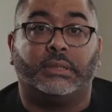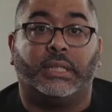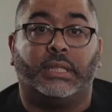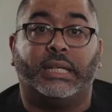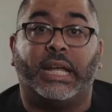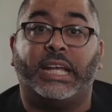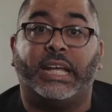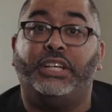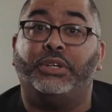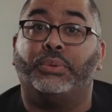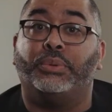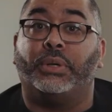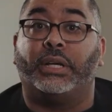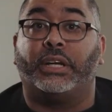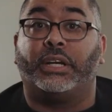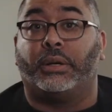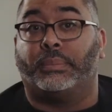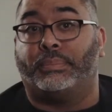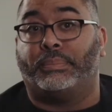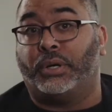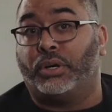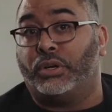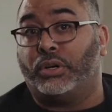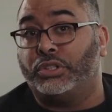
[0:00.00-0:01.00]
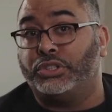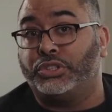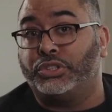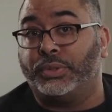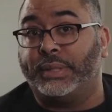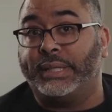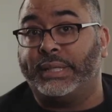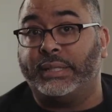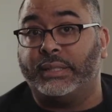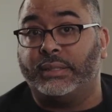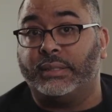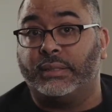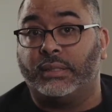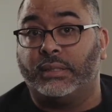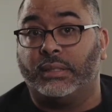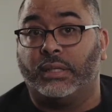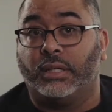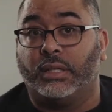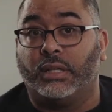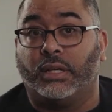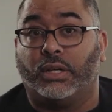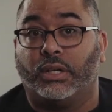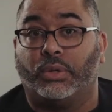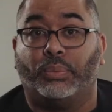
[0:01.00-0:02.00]
Today you will hear poetry,
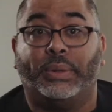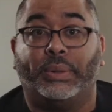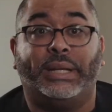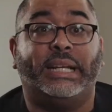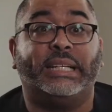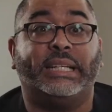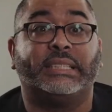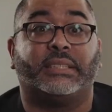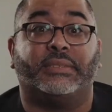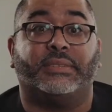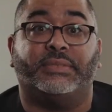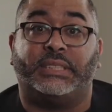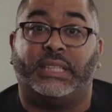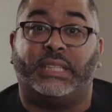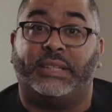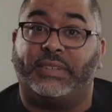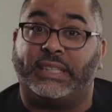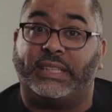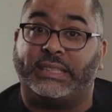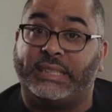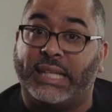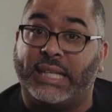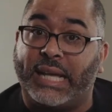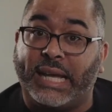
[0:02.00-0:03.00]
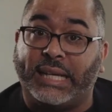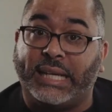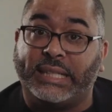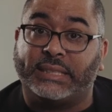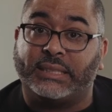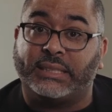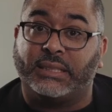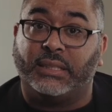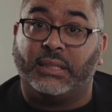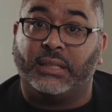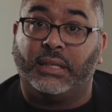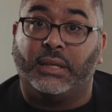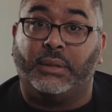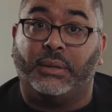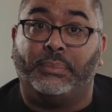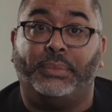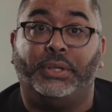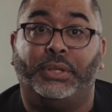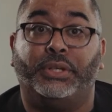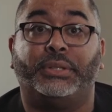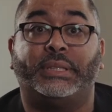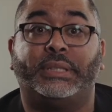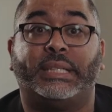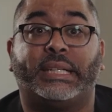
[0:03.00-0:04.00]
readings of civic texts,
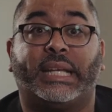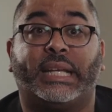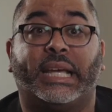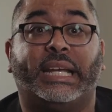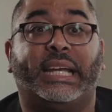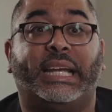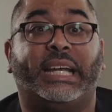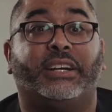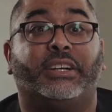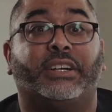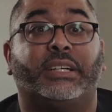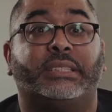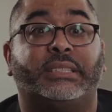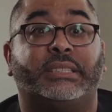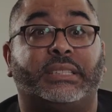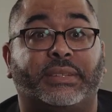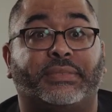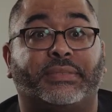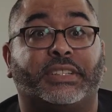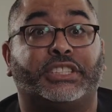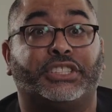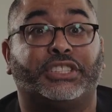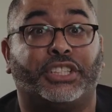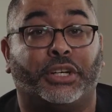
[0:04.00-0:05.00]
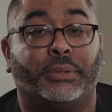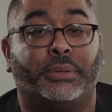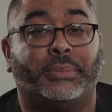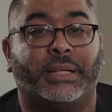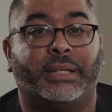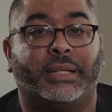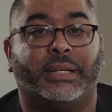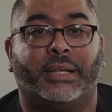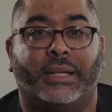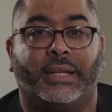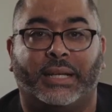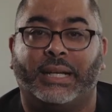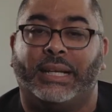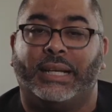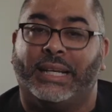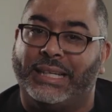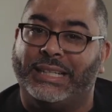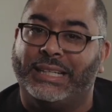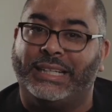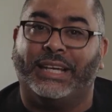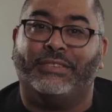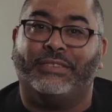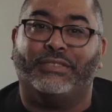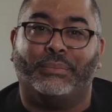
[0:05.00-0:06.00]
music, and hear a civic sermon
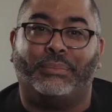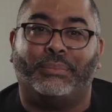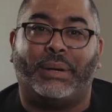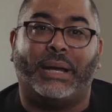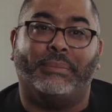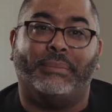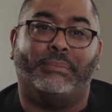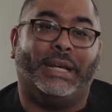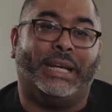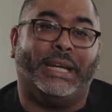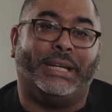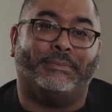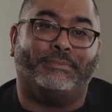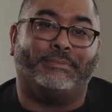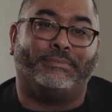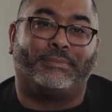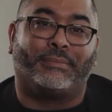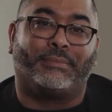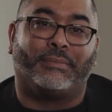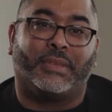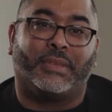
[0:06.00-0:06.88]
given by me.